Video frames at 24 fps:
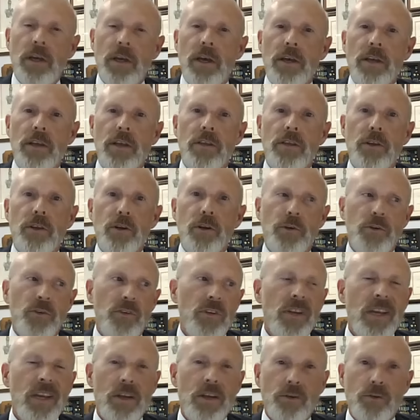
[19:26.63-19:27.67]
and that there is
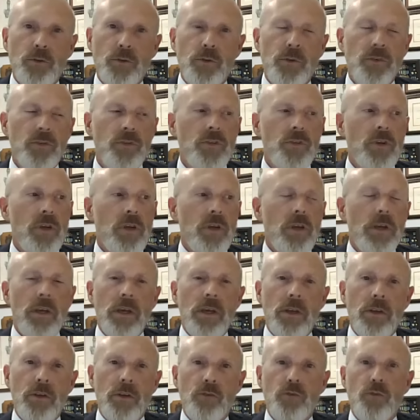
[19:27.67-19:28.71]
an interest
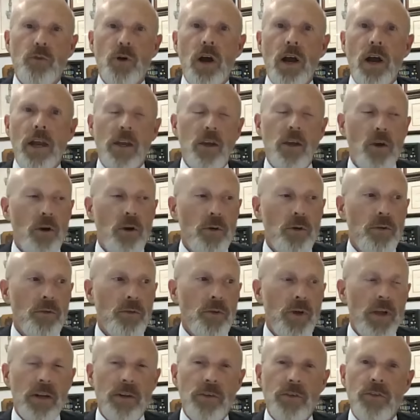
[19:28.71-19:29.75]
in trying
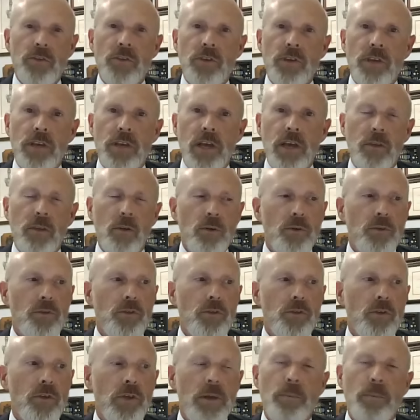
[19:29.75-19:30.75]
co-defendants together so